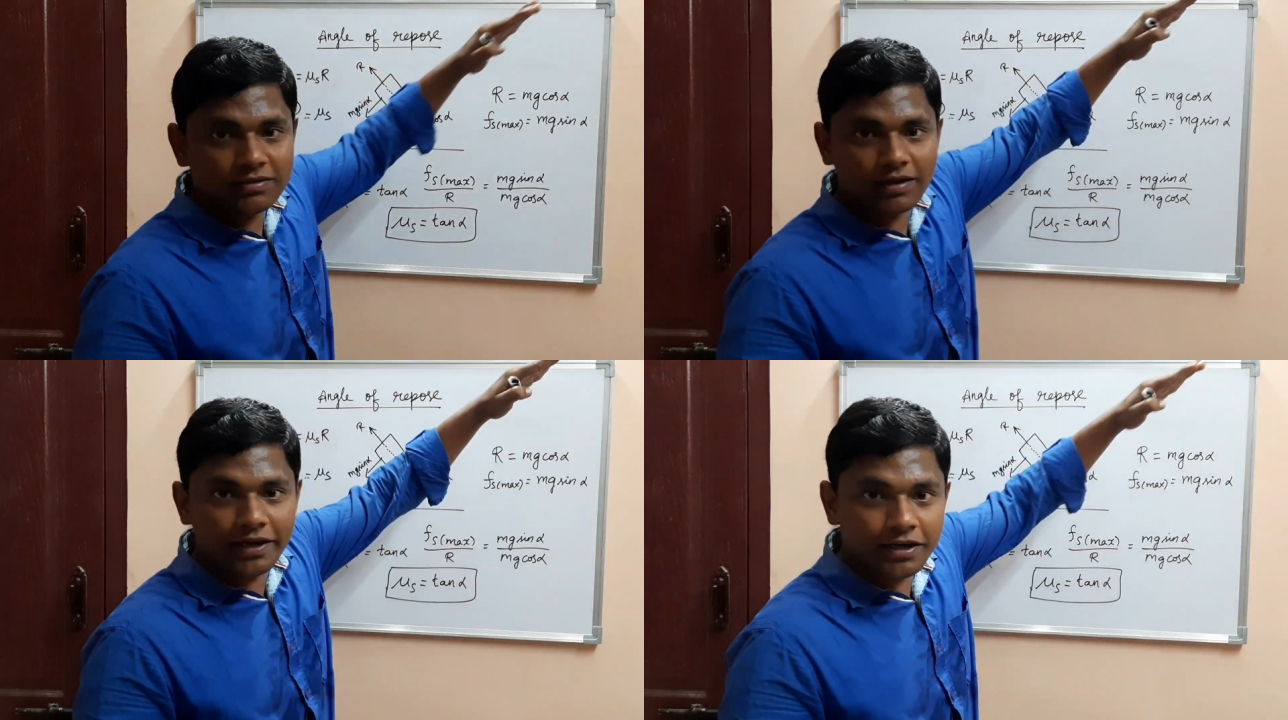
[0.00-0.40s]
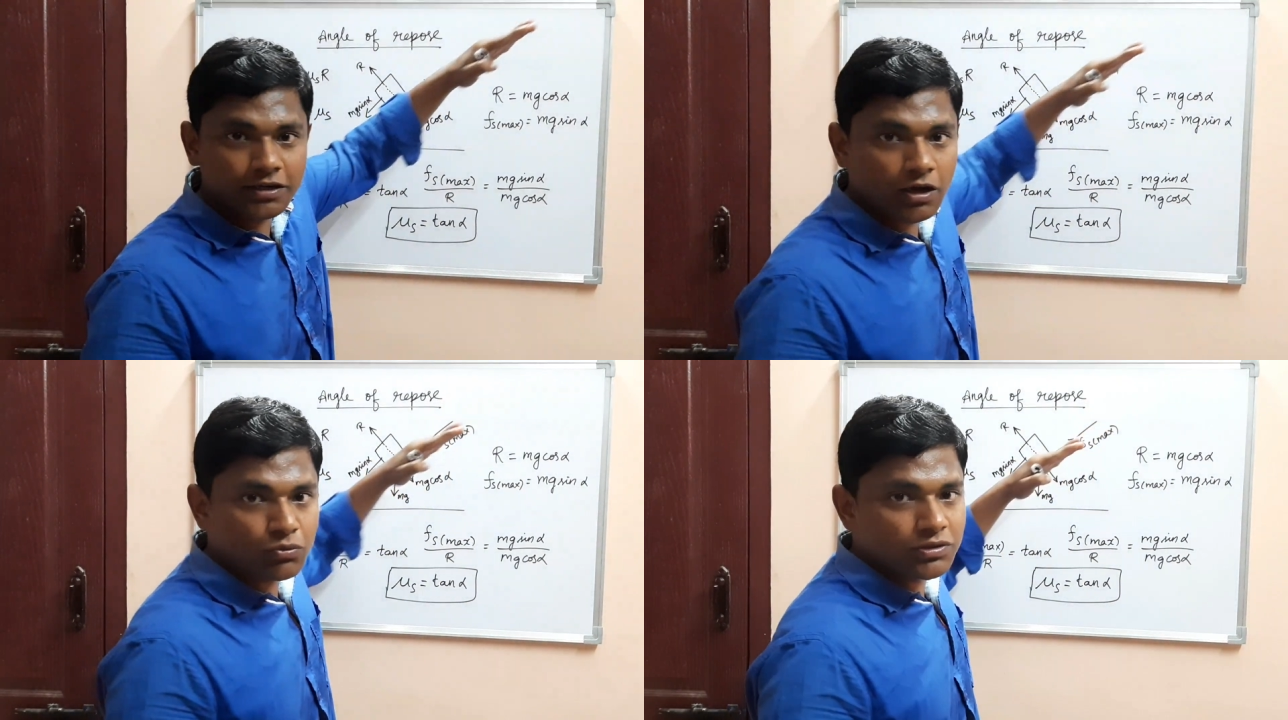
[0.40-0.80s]
sliding
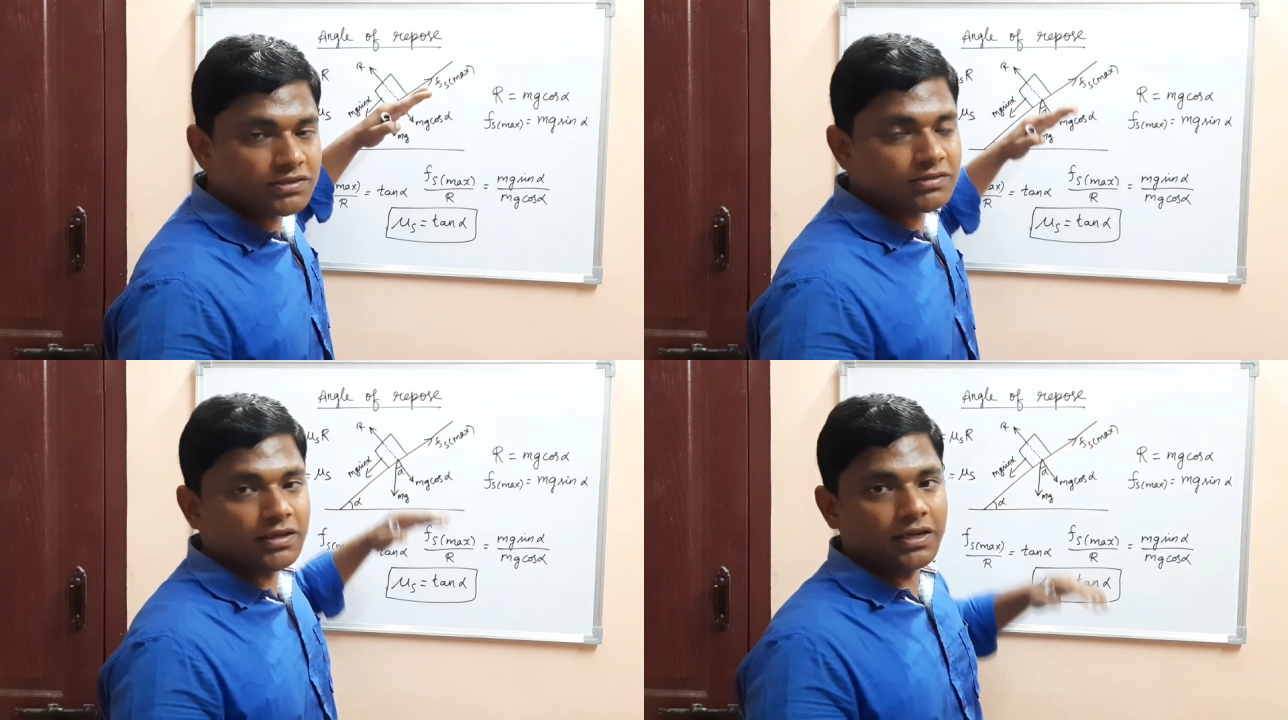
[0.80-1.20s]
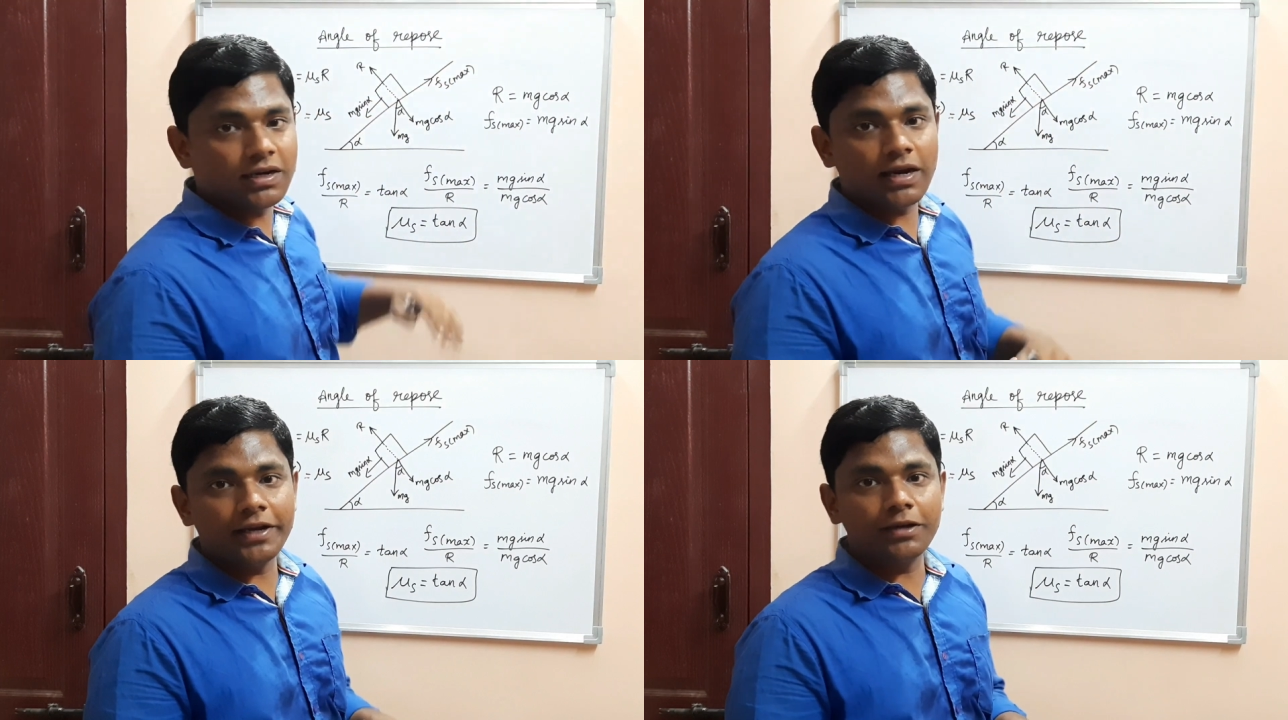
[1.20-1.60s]
down this
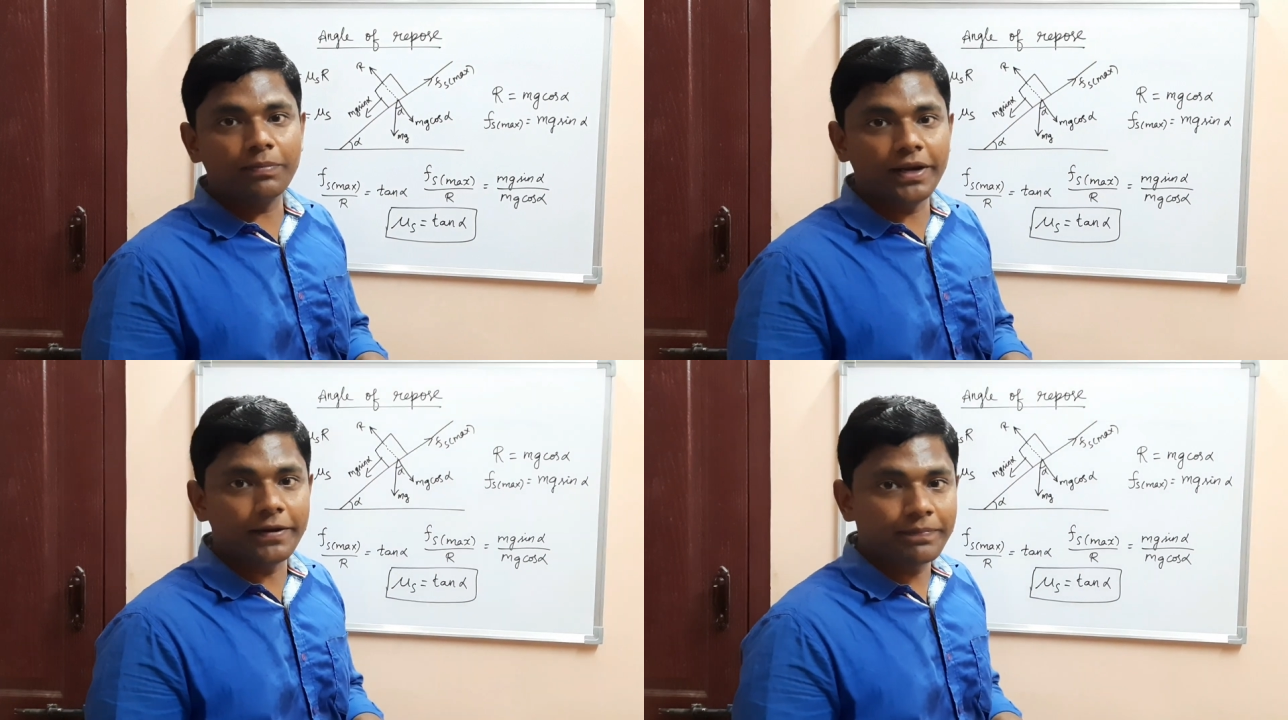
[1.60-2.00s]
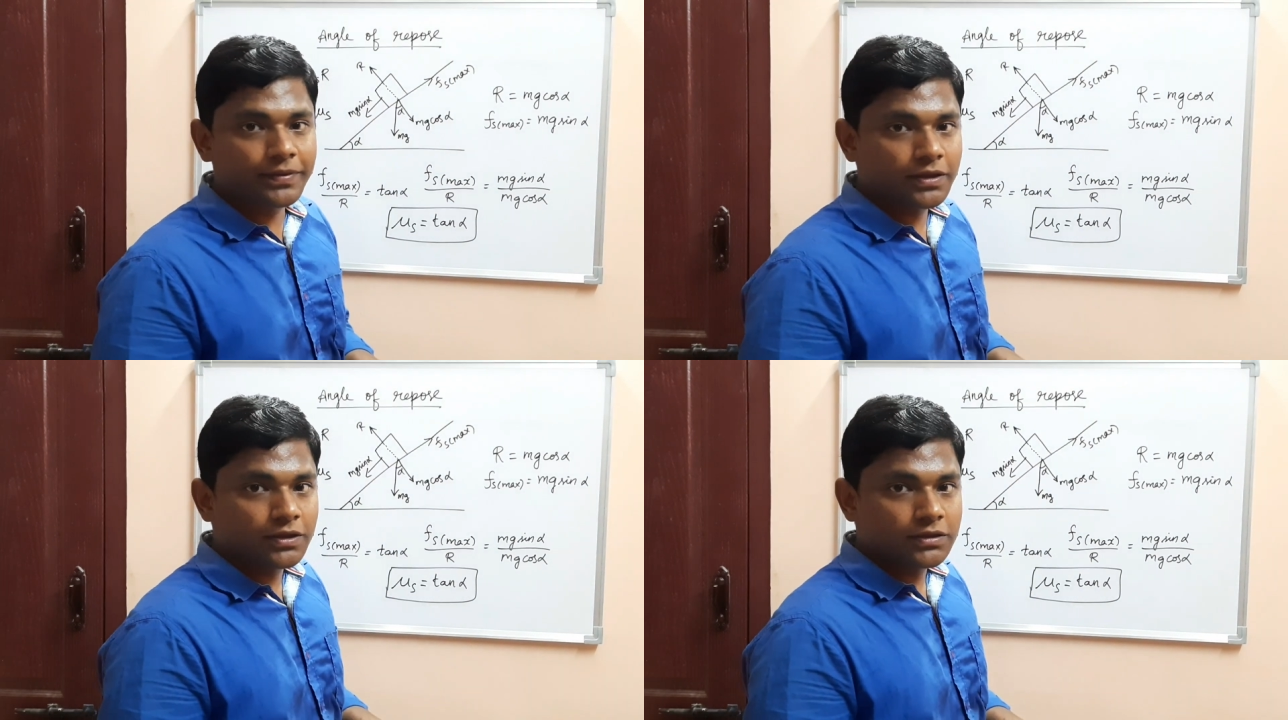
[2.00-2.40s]
inclined plane.
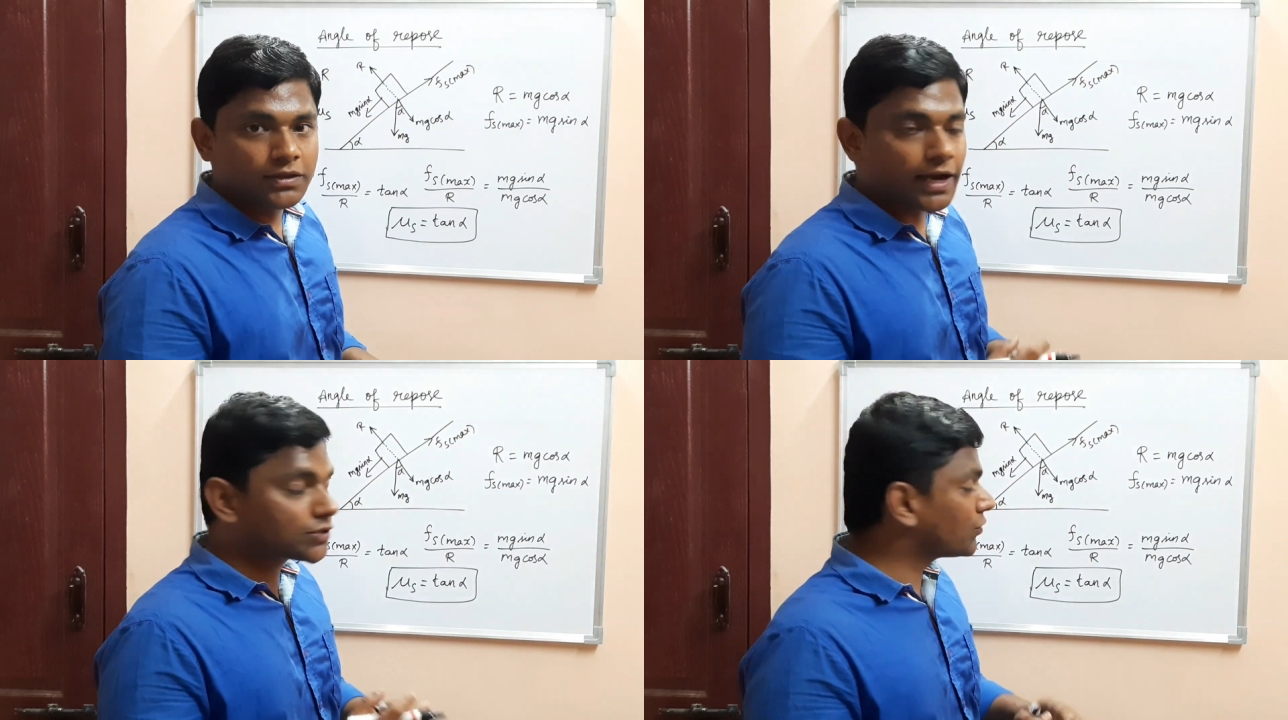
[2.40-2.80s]
That's